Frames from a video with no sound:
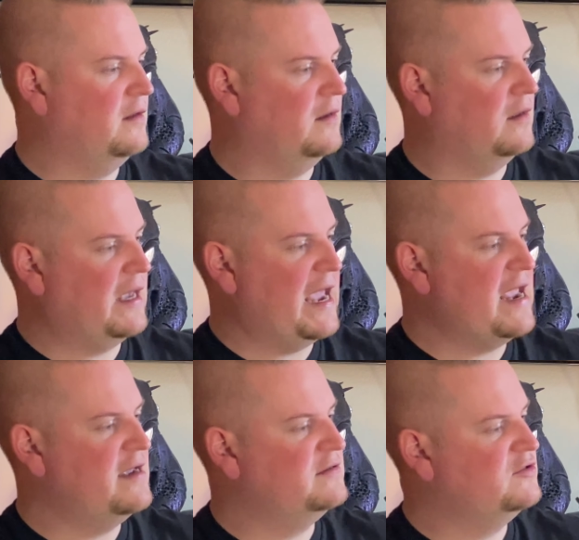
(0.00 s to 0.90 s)

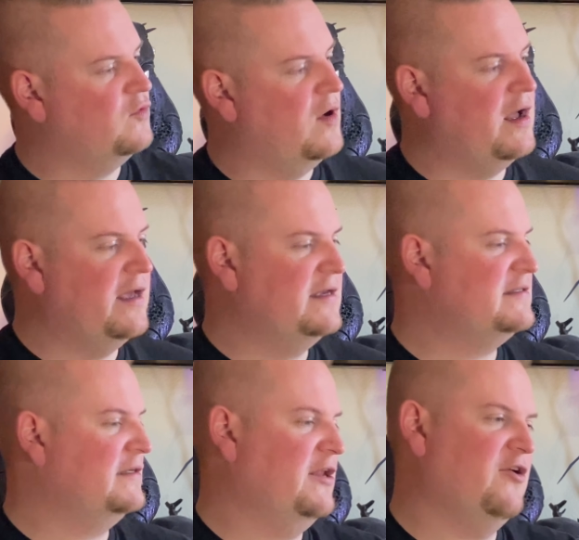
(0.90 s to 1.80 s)
Hand
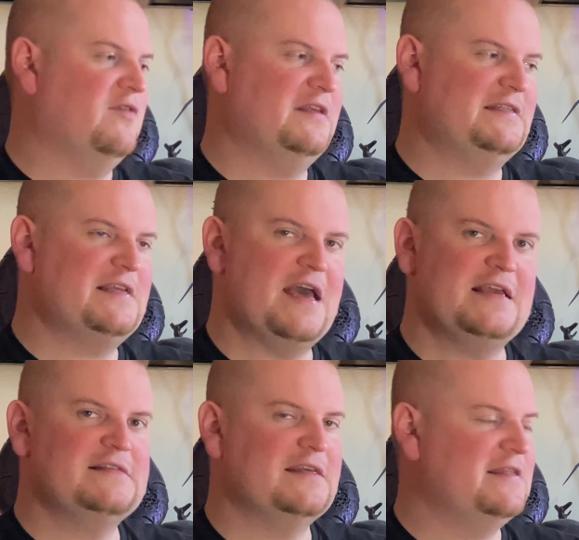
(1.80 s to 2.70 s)
wise, you know, the
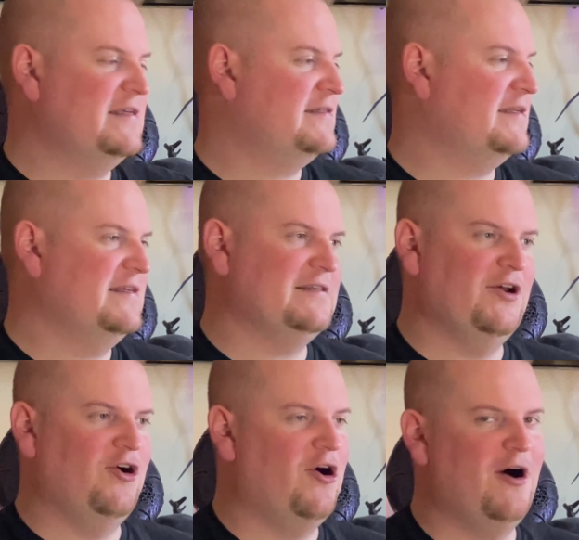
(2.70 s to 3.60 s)
size on this is
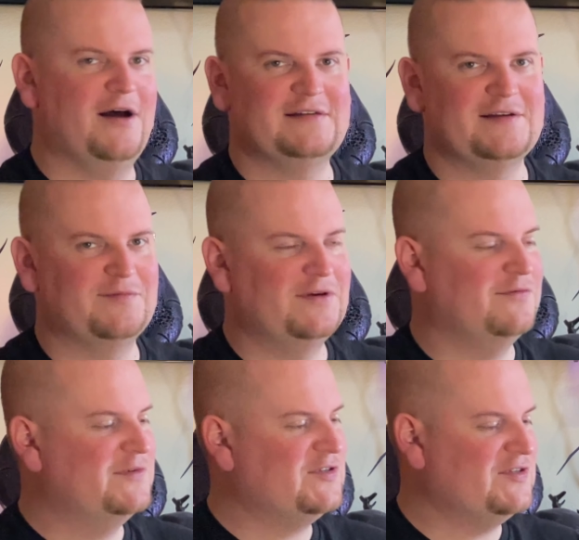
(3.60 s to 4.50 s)
awesome. It
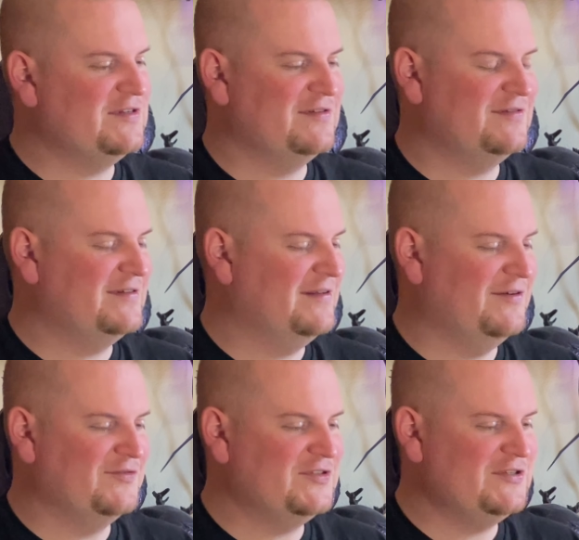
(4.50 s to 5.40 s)
was
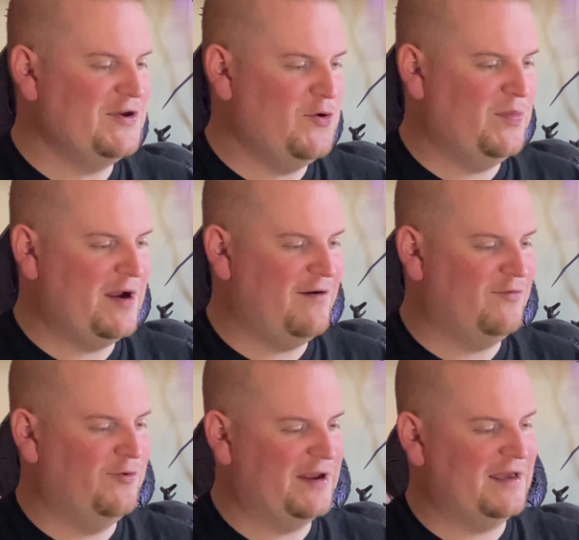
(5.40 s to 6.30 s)
so
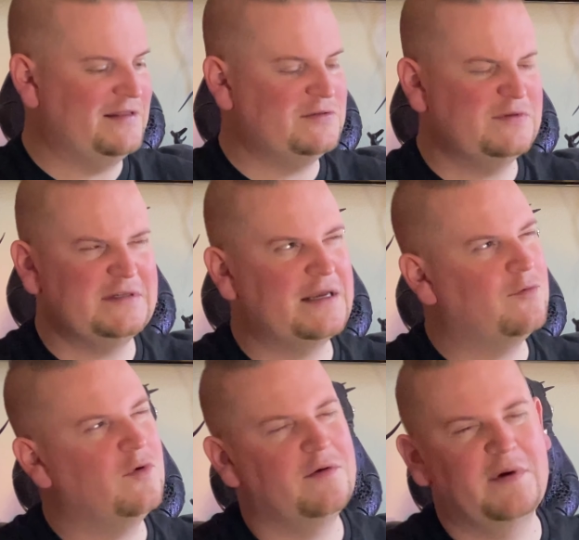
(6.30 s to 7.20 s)
powerful when I got this. This was like
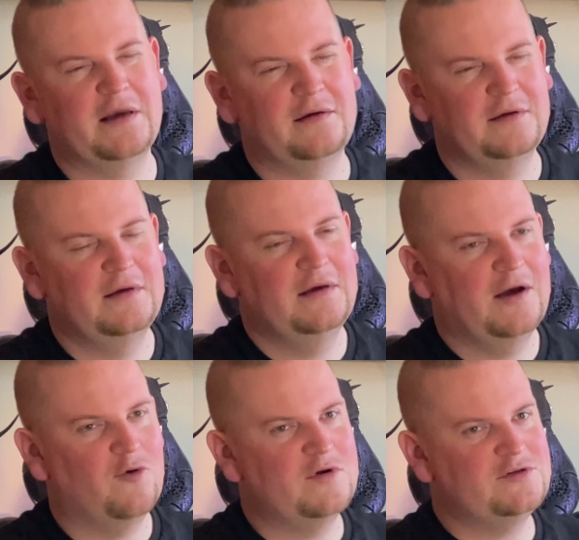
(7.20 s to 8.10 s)
one of my
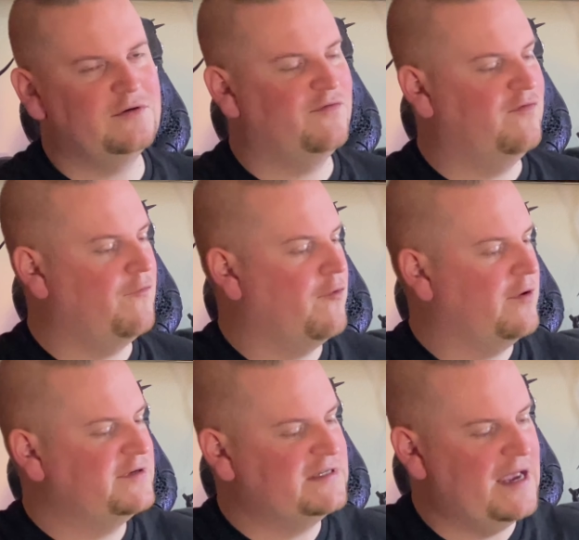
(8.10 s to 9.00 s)
original
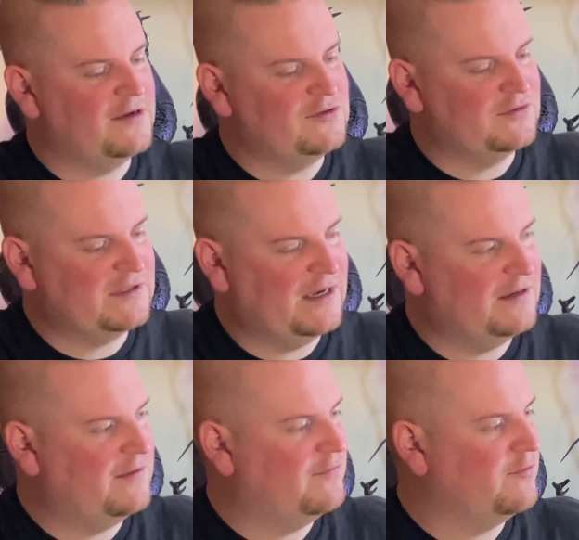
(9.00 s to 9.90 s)
4 statues I
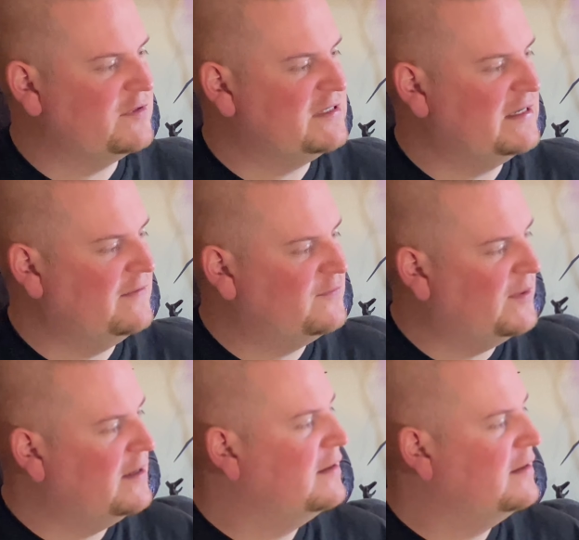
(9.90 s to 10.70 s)
had ever received, but